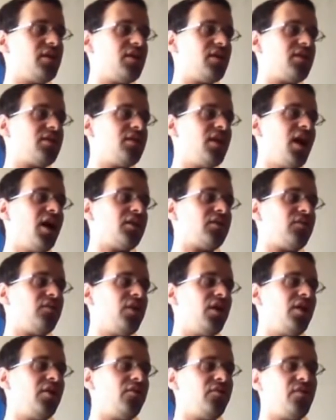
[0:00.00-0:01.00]
and it's all
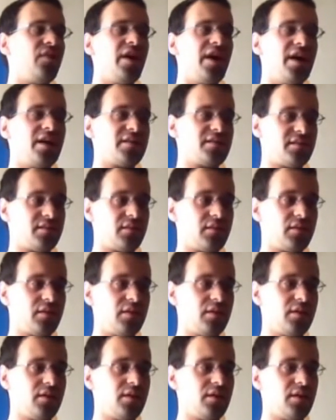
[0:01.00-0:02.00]
about like deep
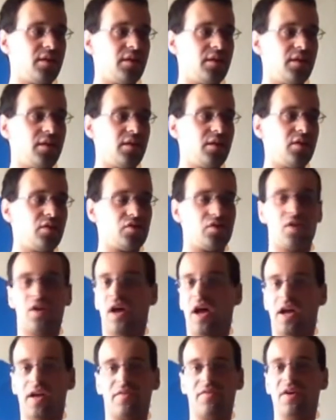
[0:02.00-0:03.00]
thinking and
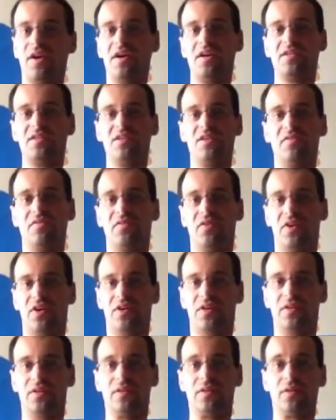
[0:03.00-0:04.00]
not very fast
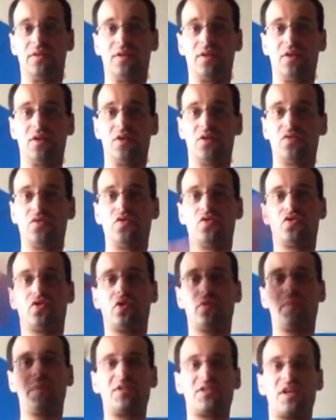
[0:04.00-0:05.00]

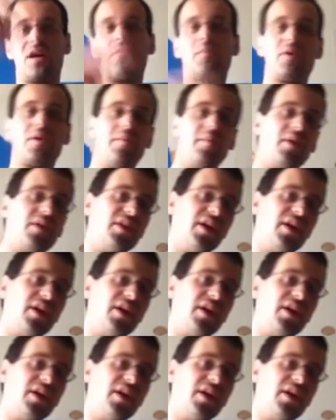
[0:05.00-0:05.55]
so like very